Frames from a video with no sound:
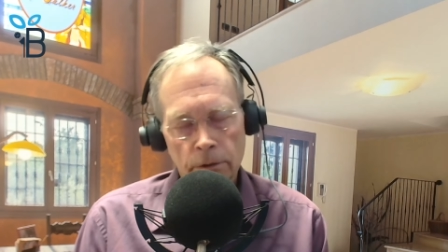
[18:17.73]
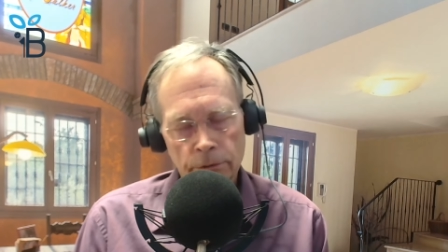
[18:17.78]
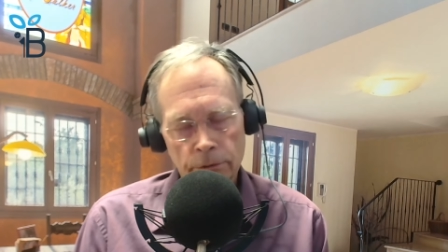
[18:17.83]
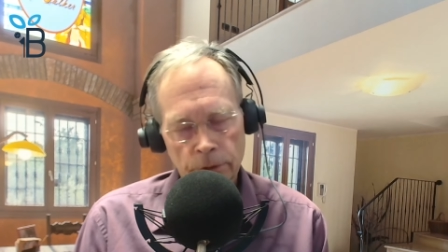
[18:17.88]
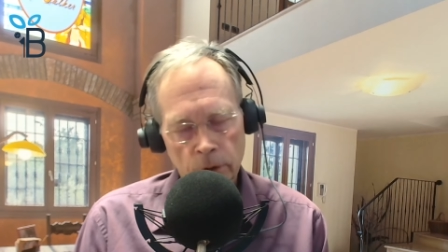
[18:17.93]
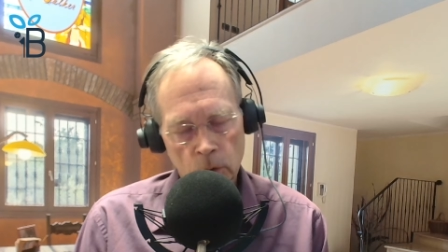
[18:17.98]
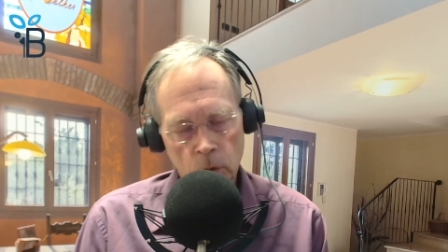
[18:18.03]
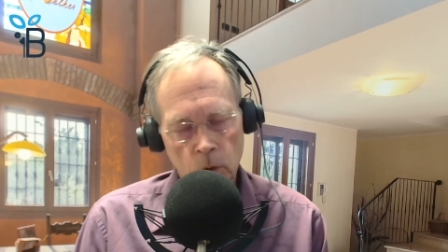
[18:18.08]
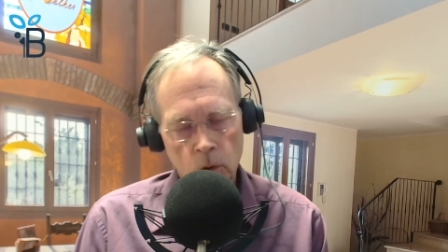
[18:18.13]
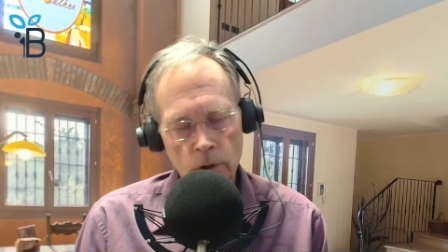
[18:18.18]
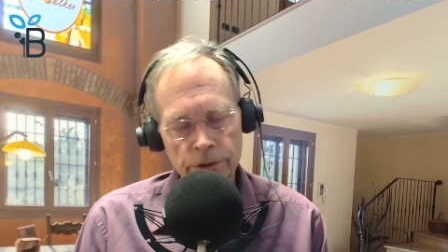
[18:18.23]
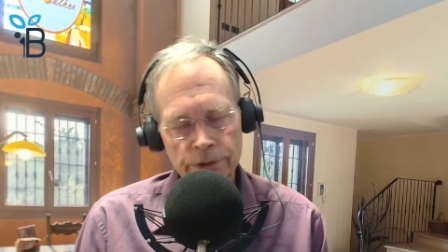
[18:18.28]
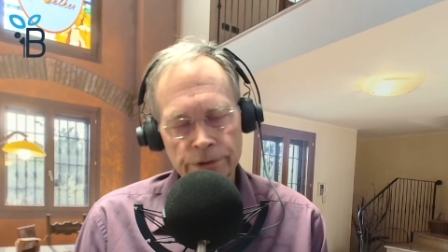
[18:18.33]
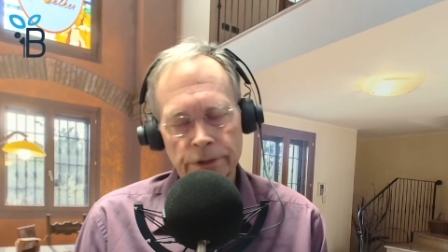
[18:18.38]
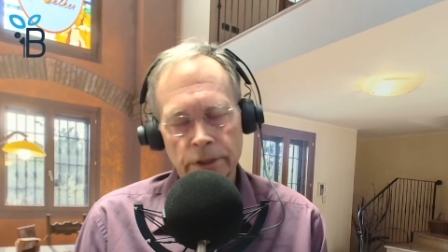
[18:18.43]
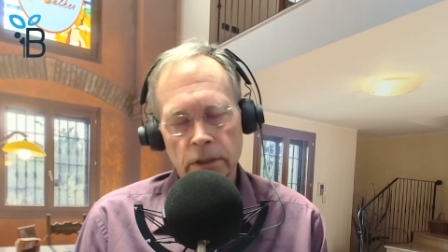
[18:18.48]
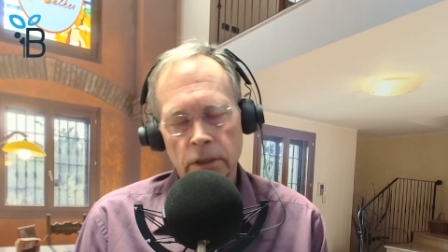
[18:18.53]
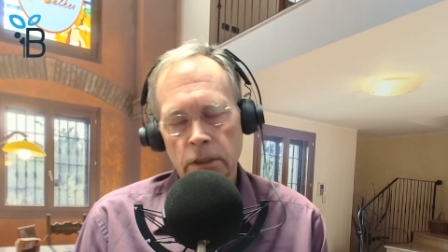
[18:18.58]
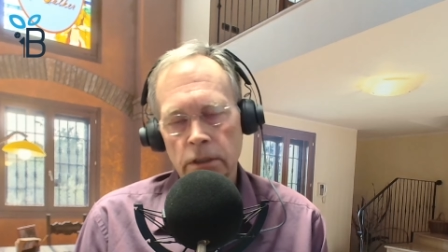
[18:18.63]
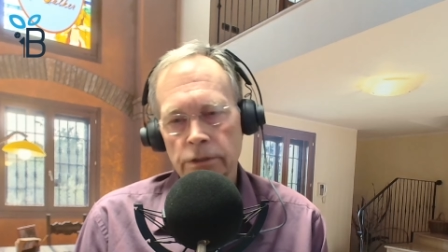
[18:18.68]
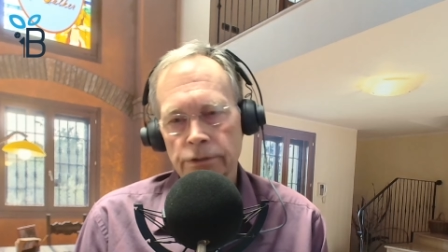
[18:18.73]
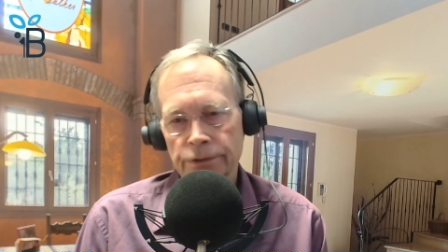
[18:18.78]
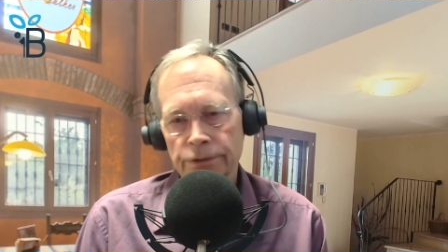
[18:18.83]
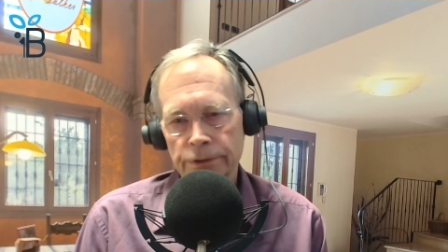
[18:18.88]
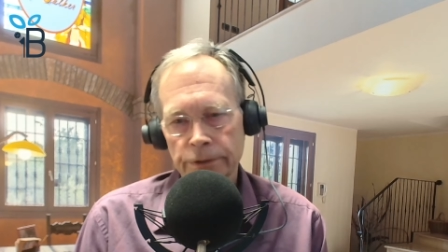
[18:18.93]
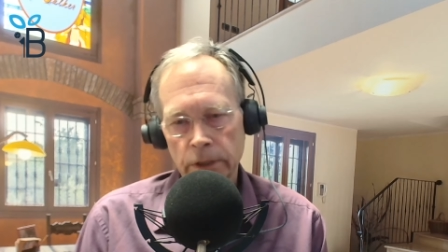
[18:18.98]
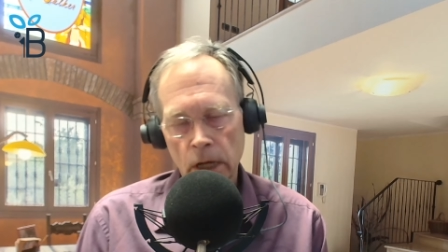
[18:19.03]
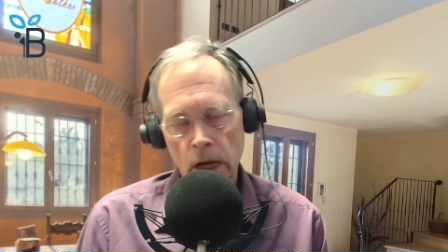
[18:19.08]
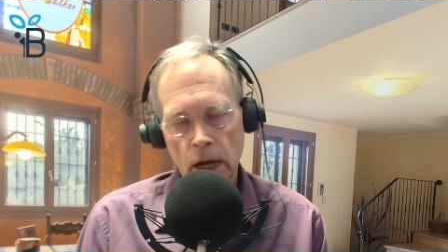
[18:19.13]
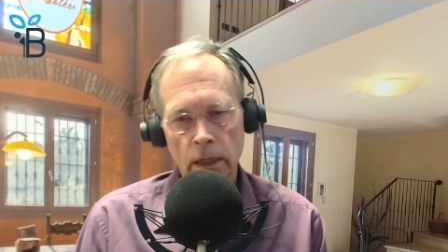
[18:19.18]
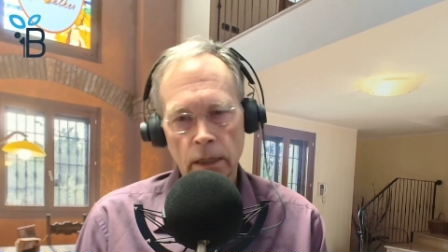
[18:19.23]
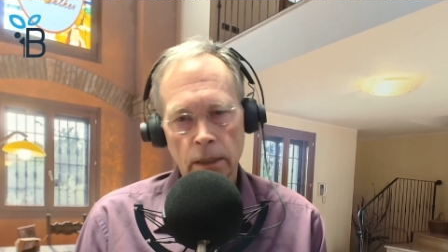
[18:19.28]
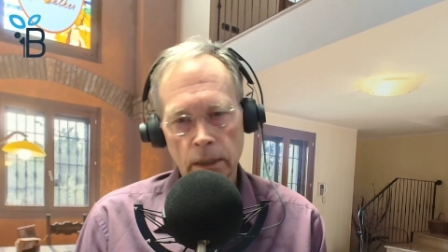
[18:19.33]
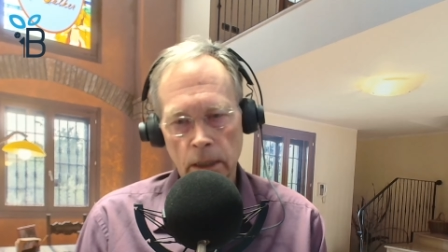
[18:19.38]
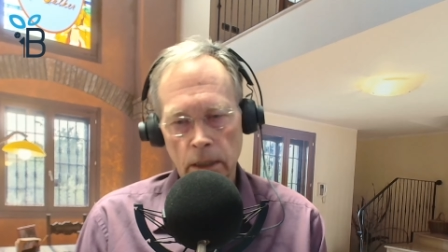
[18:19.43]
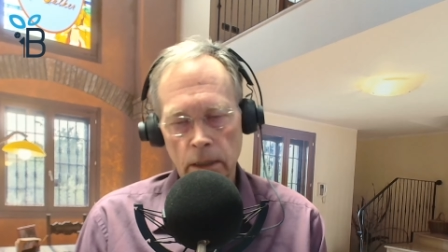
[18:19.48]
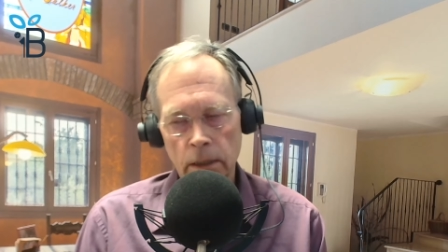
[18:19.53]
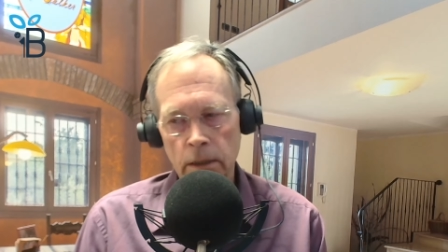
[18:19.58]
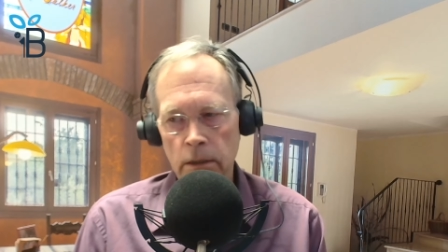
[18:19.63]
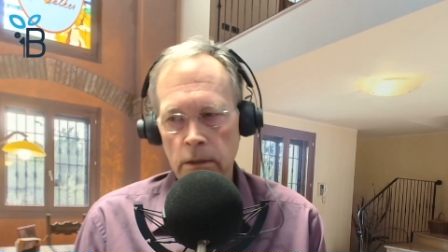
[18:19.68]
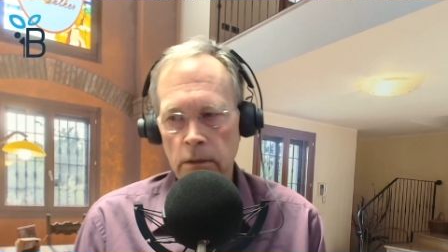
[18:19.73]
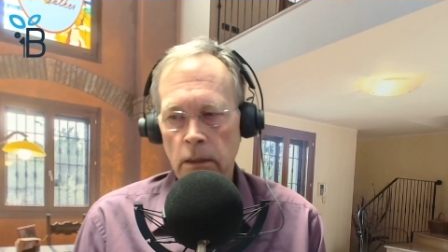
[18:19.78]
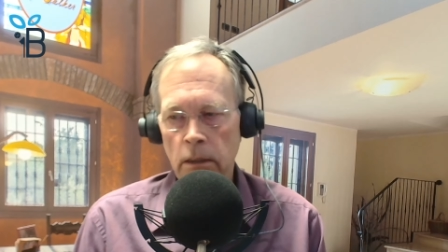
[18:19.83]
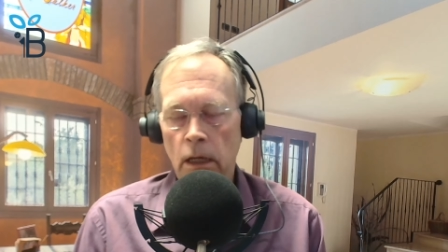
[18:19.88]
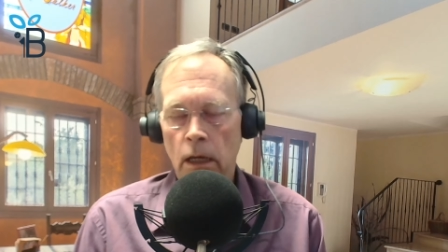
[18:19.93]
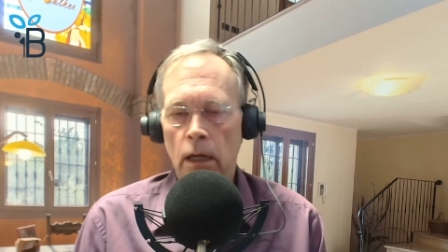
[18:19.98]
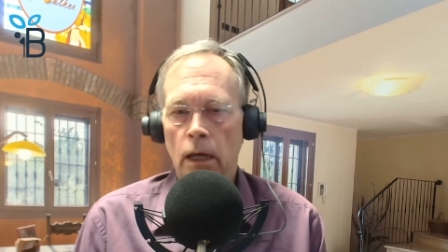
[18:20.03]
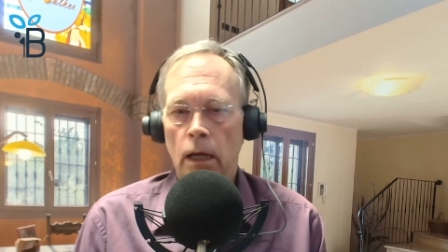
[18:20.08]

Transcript: the horse is not getting